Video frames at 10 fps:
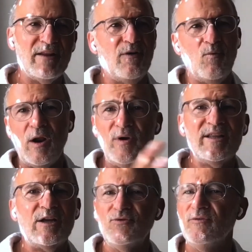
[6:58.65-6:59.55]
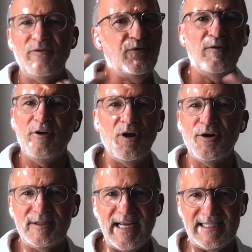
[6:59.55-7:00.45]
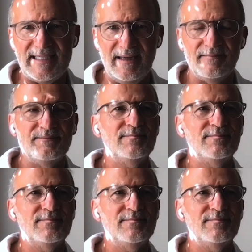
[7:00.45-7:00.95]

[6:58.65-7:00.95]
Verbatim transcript: and for one week they do a lot of testing